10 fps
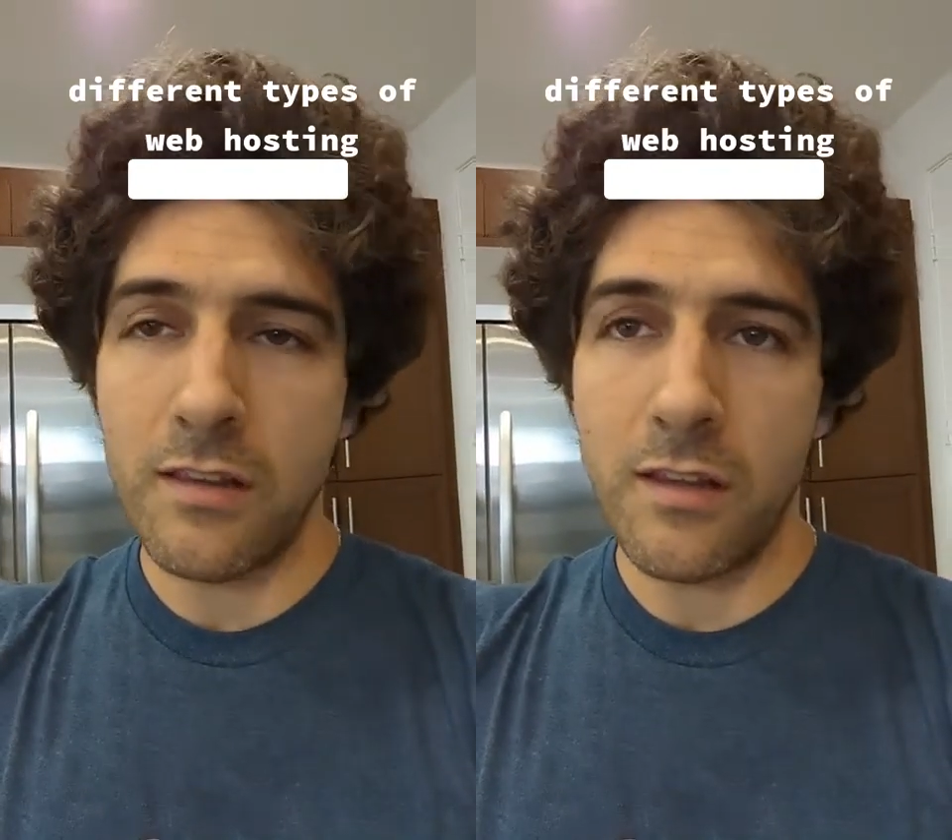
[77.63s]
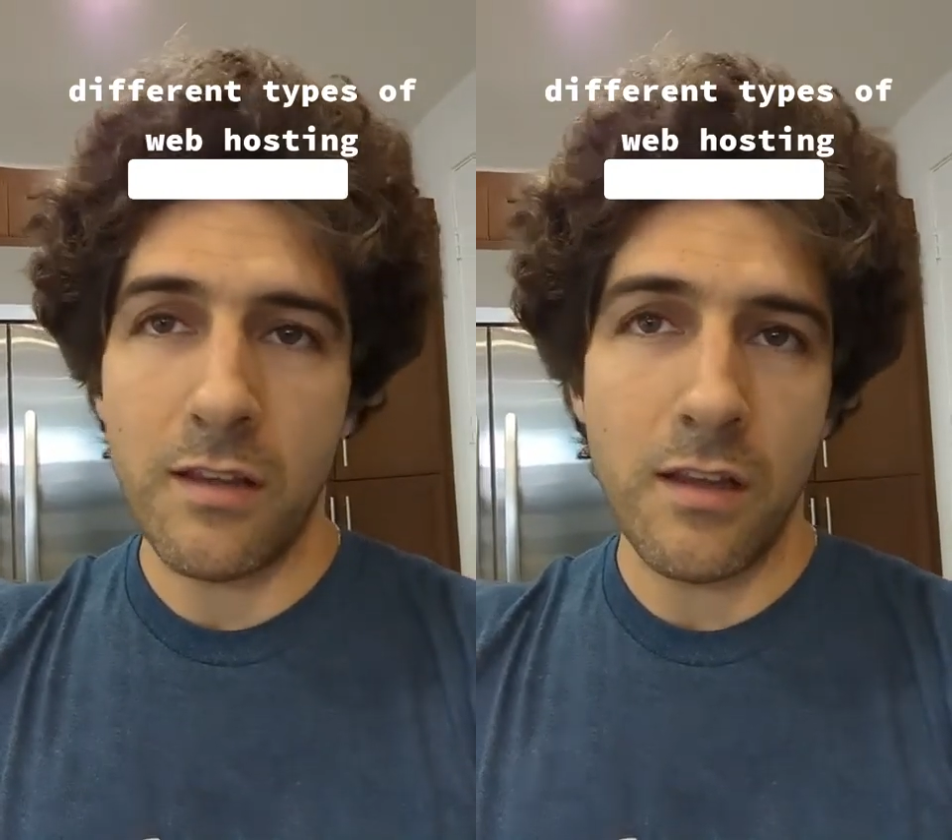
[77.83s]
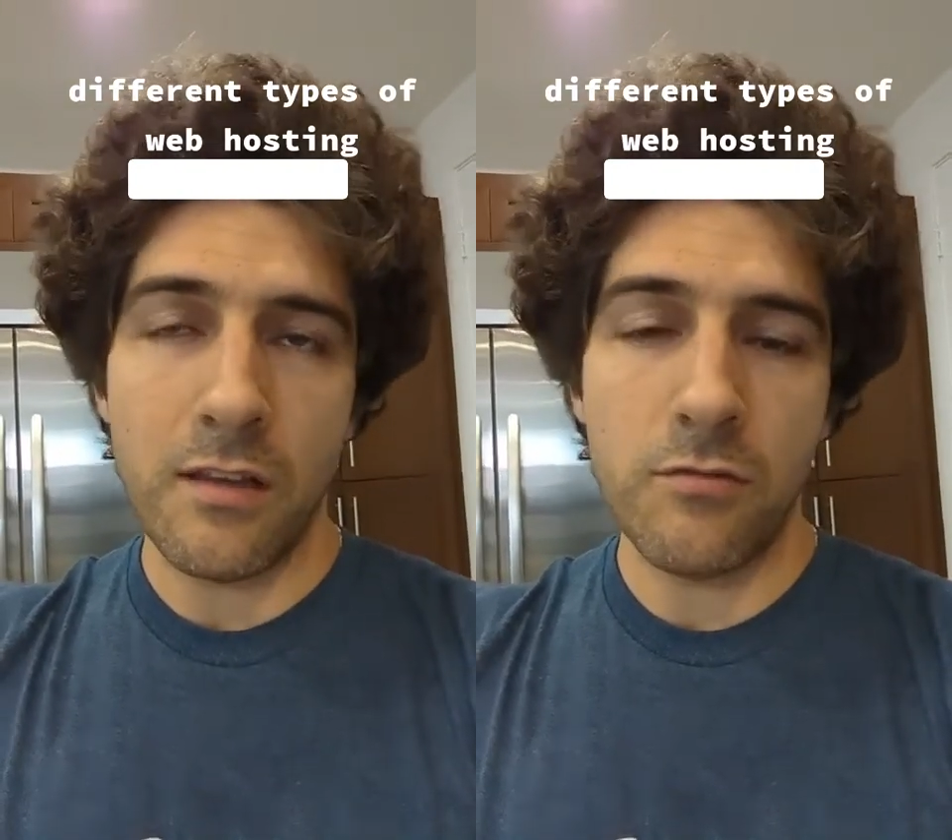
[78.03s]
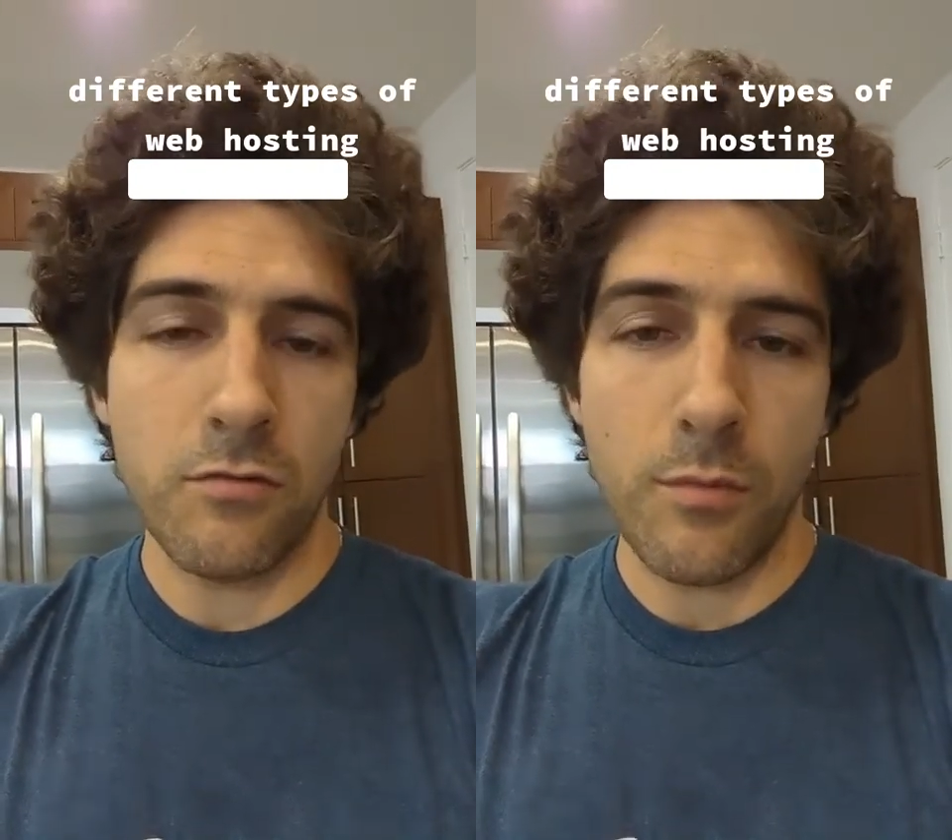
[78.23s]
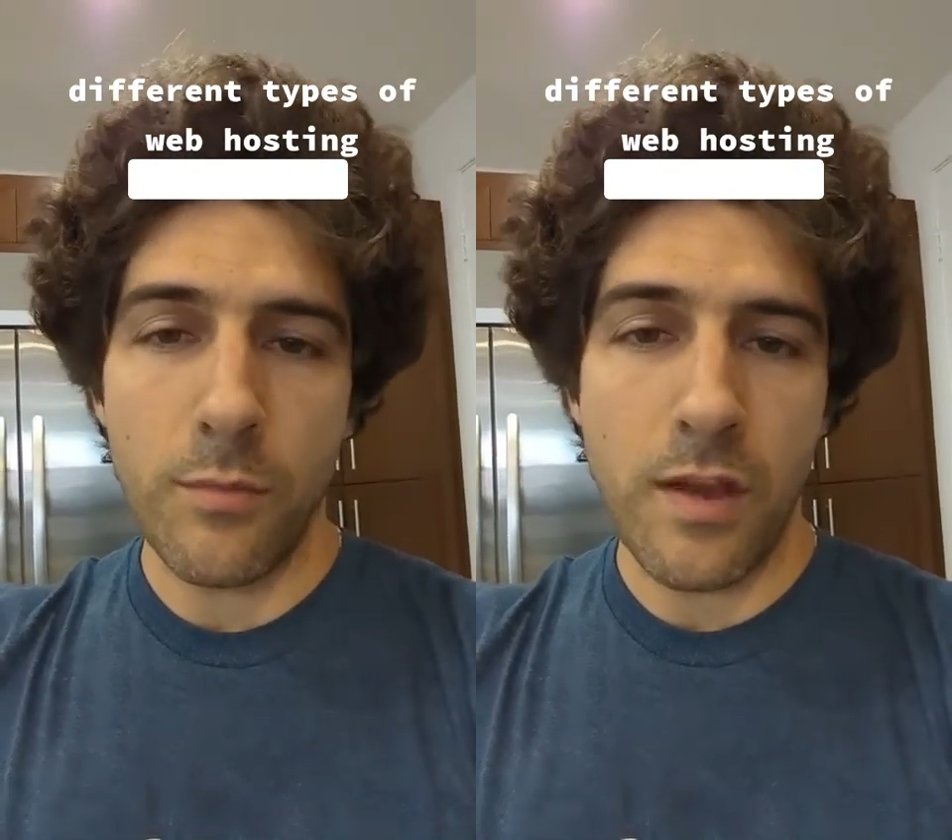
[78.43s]
they had
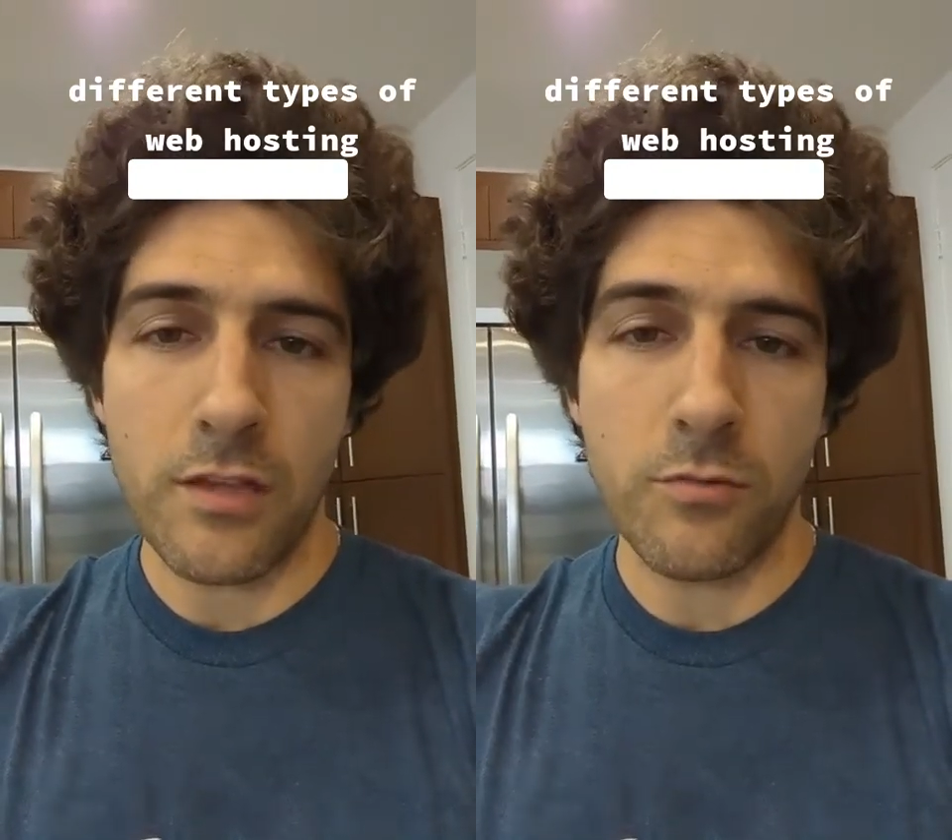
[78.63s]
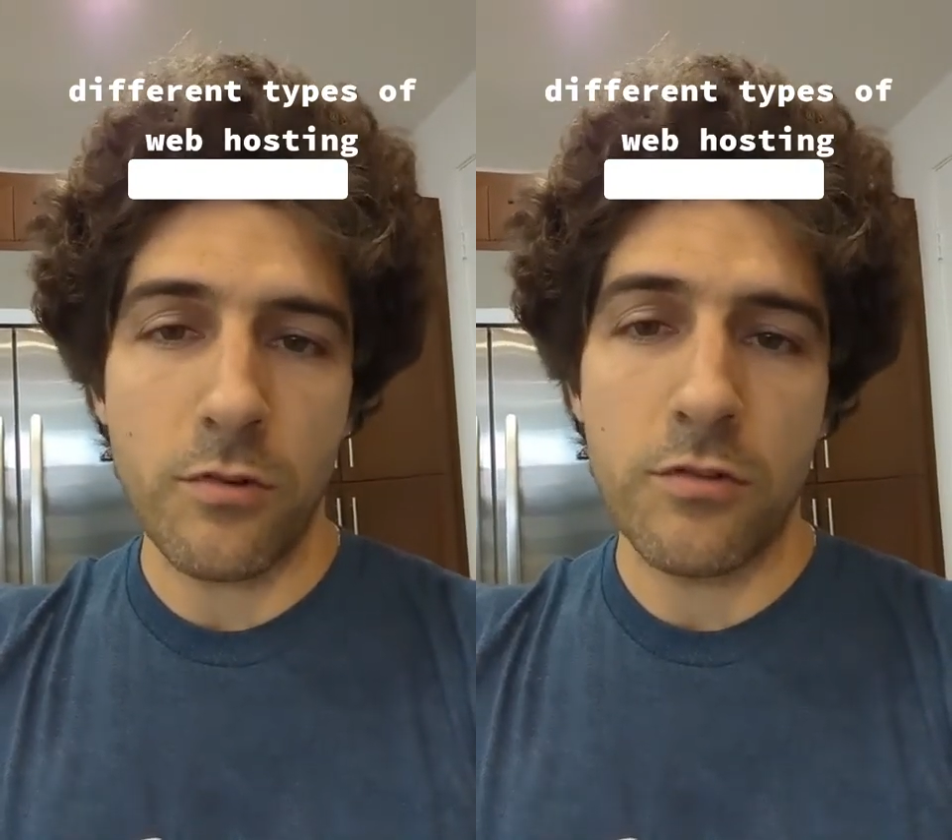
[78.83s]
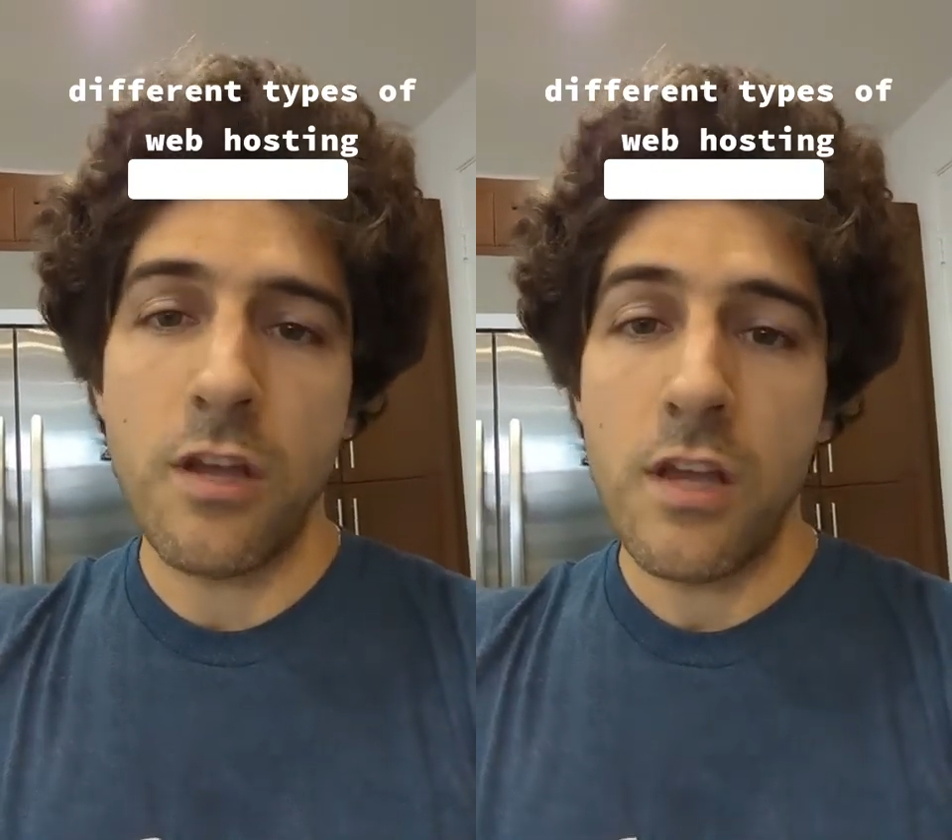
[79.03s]
crummy passwords,